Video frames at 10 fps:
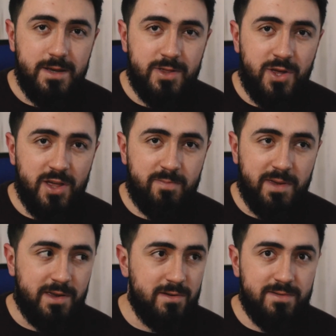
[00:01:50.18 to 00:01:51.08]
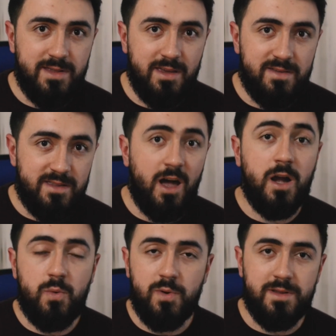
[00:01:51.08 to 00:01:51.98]
just because they
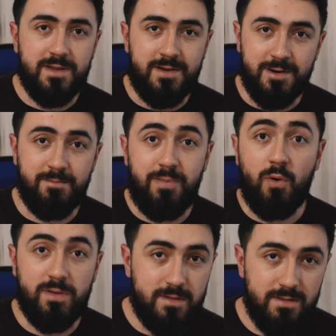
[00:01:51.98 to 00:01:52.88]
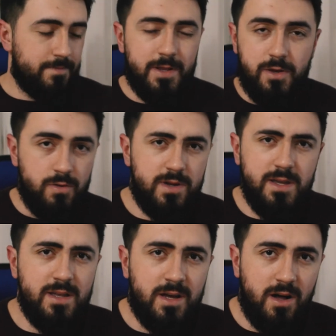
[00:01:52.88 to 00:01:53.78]
stuck with the term post. But you
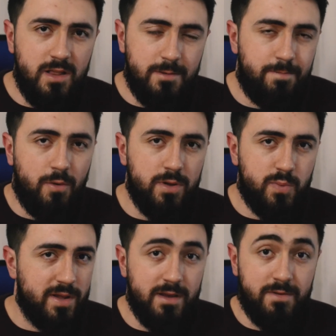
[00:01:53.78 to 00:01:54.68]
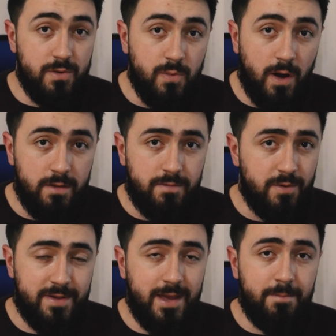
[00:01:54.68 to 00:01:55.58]
can call a post whatever you want. For
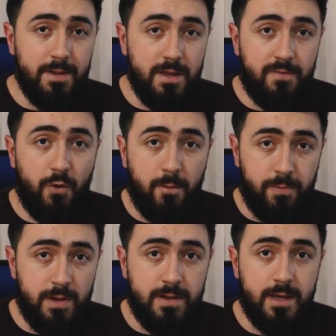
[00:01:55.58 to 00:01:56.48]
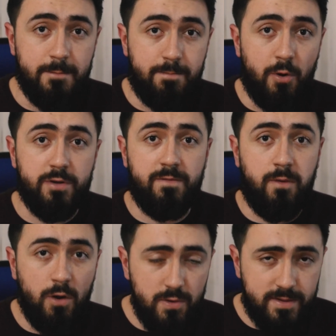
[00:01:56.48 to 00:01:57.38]
example, if you are building a
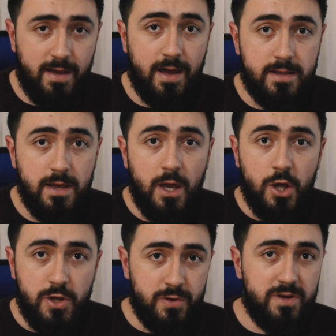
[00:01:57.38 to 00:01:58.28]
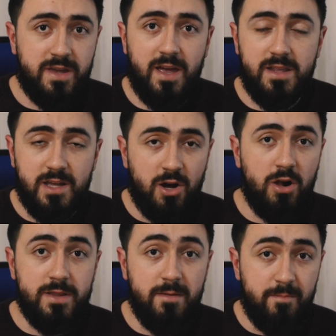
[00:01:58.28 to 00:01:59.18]
portfolio site, you can
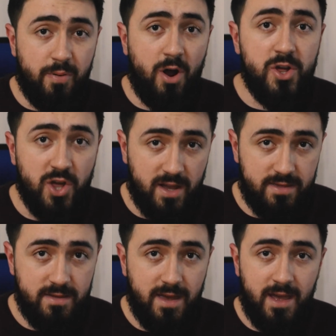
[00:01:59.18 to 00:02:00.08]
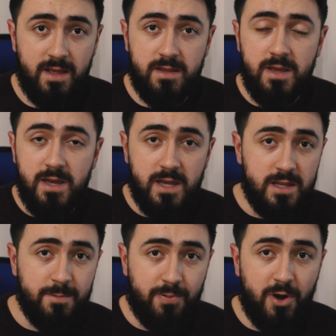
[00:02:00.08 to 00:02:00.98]
call them projects. And in
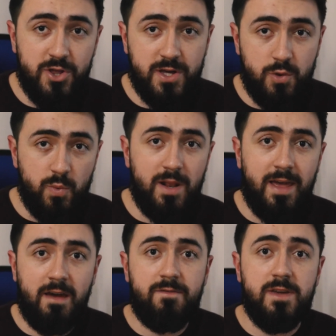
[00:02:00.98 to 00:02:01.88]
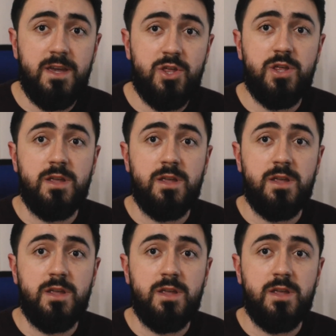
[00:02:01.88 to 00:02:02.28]
the project, you will have each